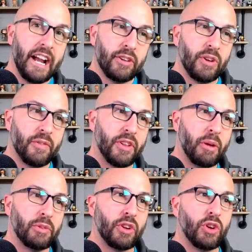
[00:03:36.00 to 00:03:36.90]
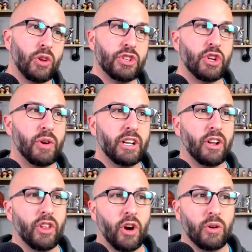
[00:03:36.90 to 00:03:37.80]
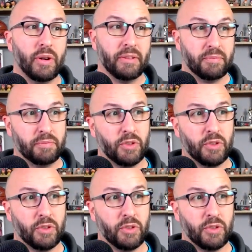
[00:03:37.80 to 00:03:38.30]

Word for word: I don't know if the numbers are totally showing it, although we